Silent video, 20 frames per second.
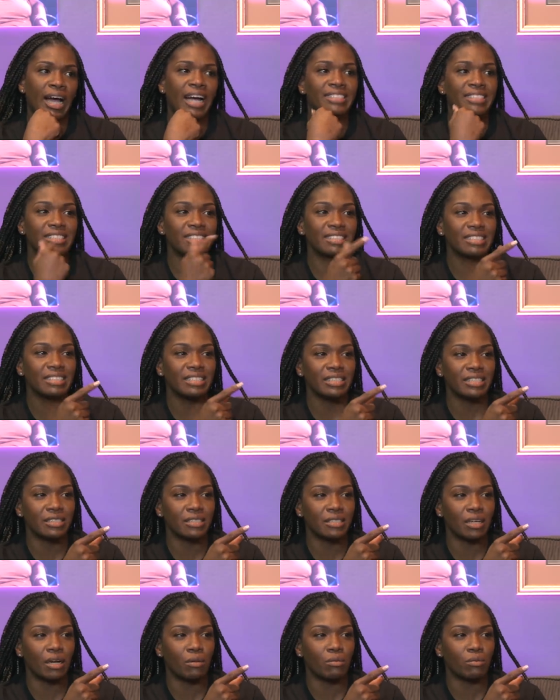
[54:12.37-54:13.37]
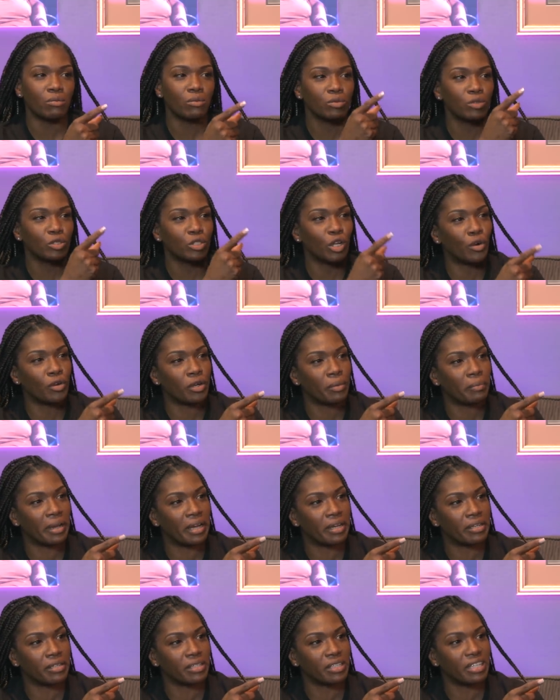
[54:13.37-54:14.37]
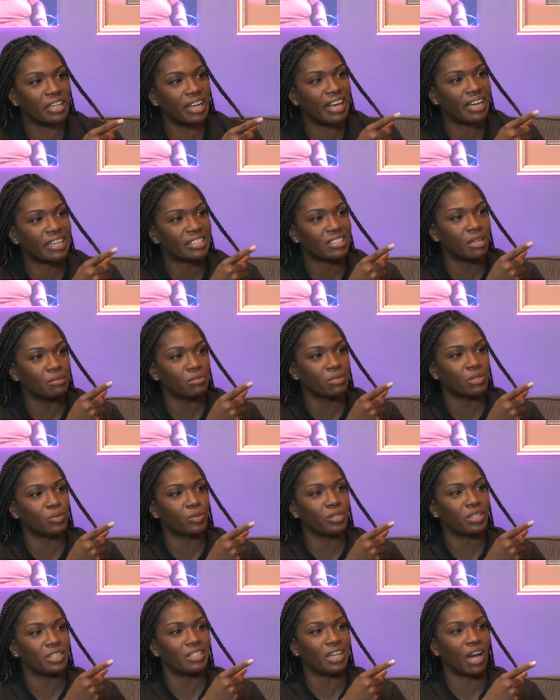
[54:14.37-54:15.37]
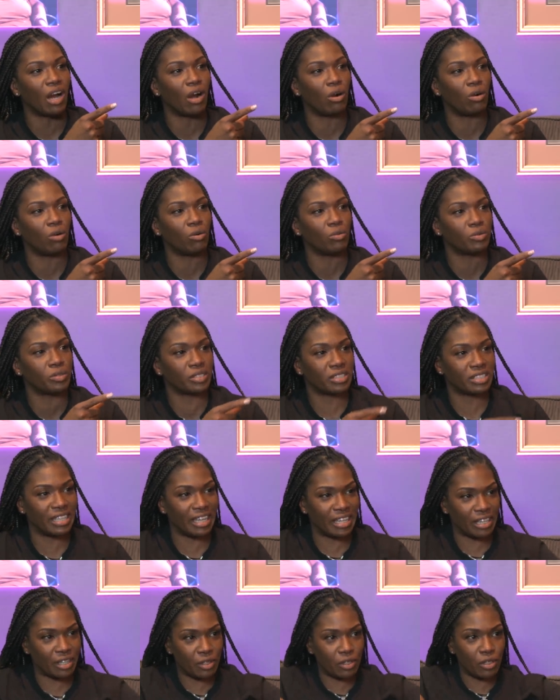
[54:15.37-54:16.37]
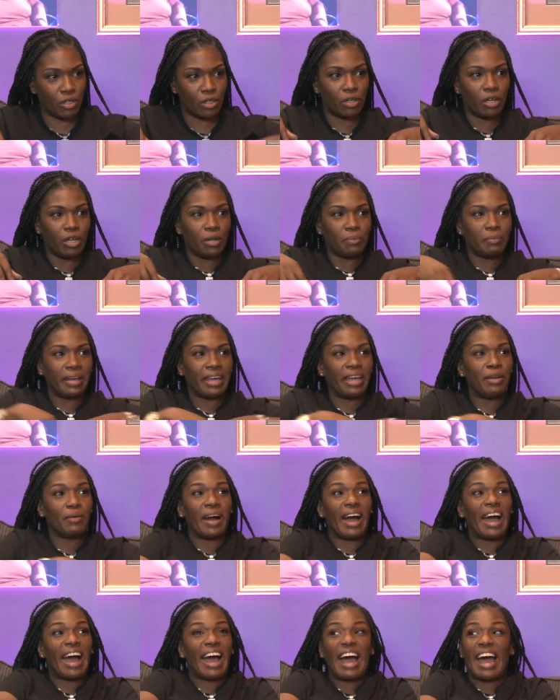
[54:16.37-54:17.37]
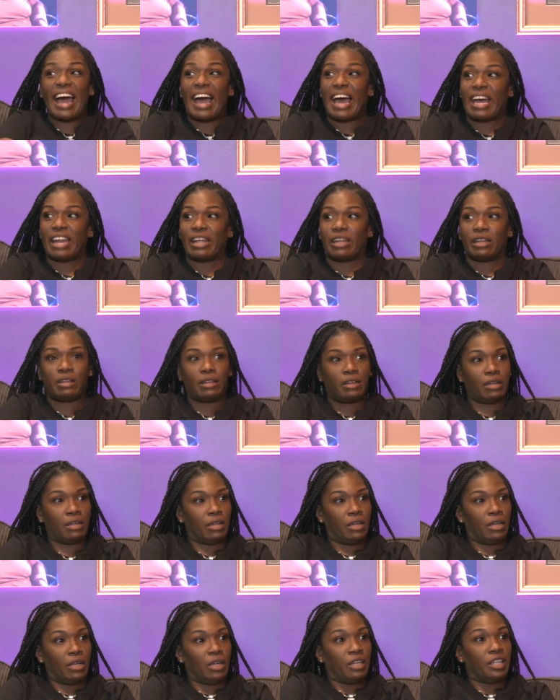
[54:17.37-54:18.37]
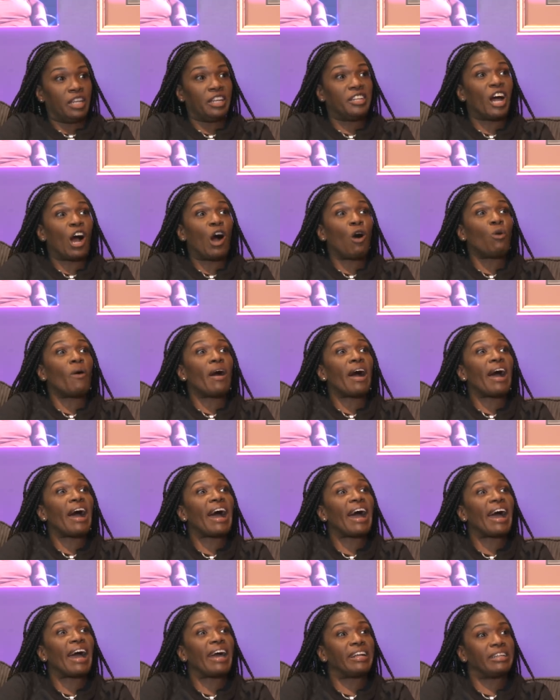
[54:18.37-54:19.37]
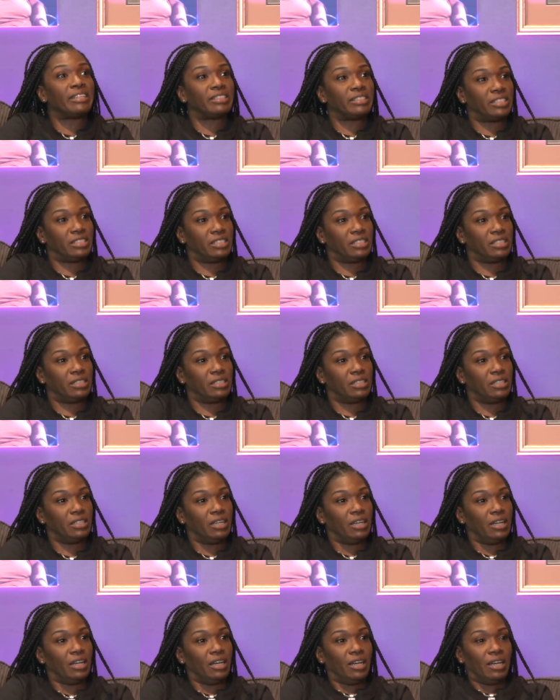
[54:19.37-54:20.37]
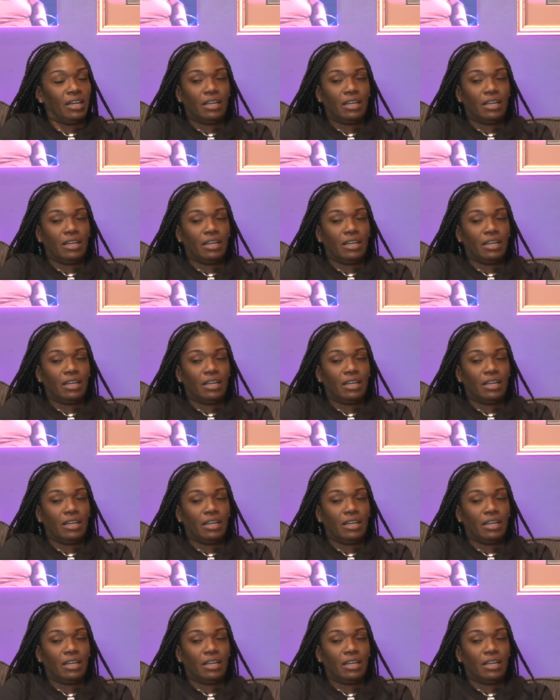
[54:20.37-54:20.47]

I just seen some Tony Baker. He had something with the dog standing up, but he was hiding. The dog was hiding and shit. Mm-hmm.